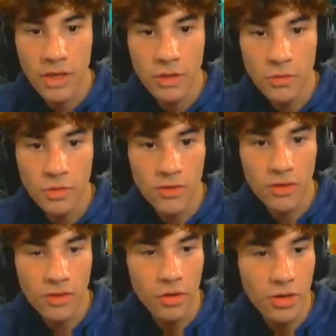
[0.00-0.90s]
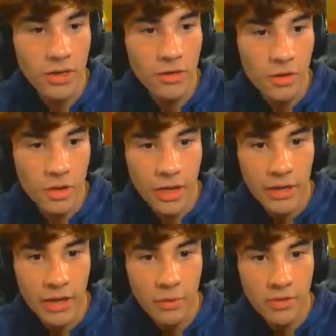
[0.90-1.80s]
Thank you. That's that's all I need.
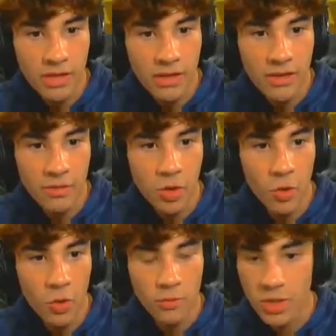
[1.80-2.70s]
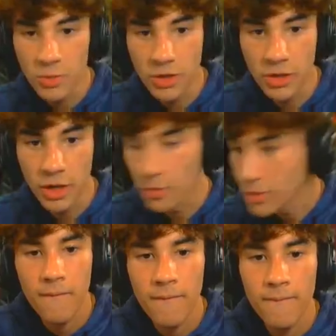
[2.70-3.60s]
Okay, now we just need to get some gold and we should be good to go.
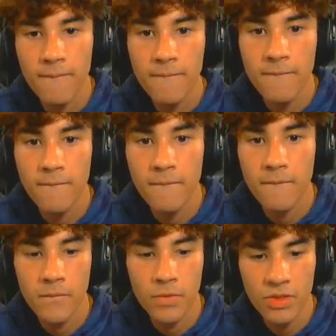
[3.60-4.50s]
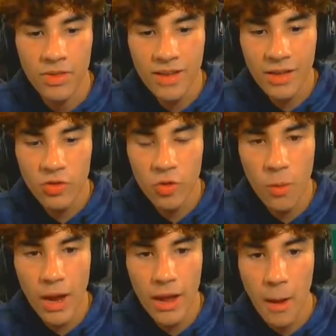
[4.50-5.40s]
This guy
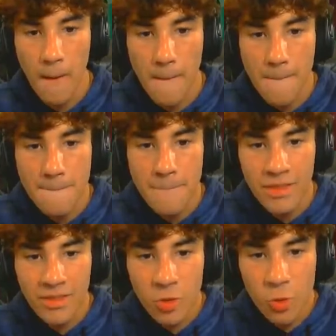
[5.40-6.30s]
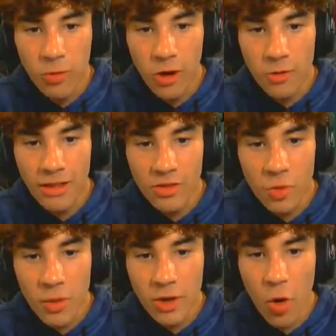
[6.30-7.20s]
stole my... This little rugrat
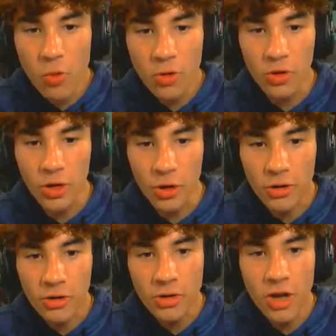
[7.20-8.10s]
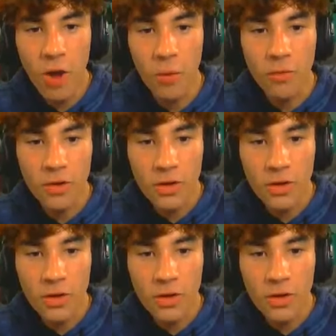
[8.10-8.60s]
stole my gold earlier. No.